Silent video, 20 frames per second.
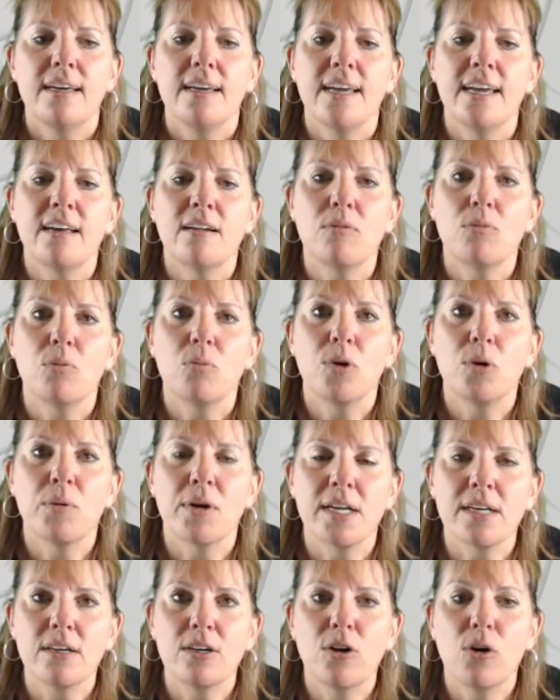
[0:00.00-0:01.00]
And we
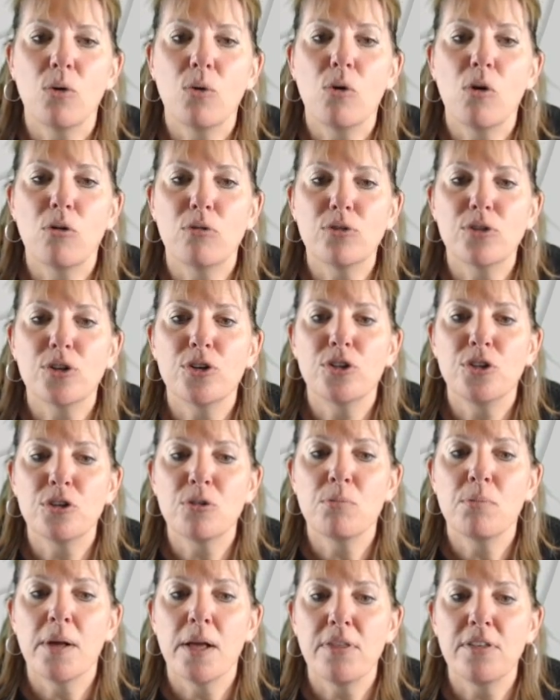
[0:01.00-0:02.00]
want to go over your
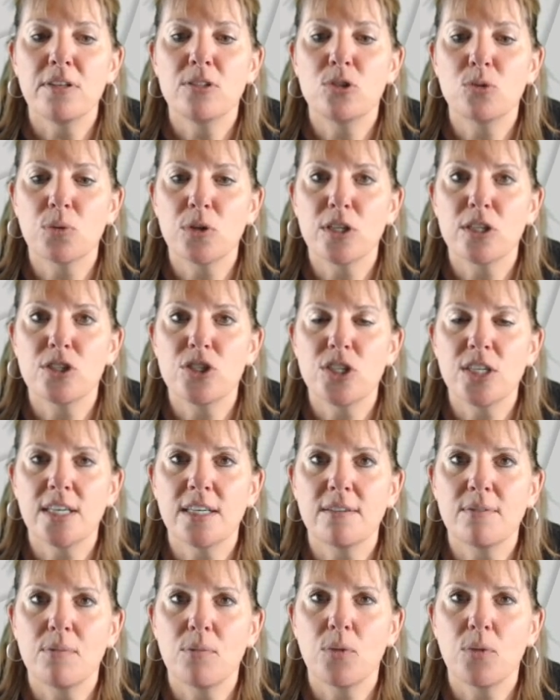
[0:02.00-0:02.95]
methods worksheet.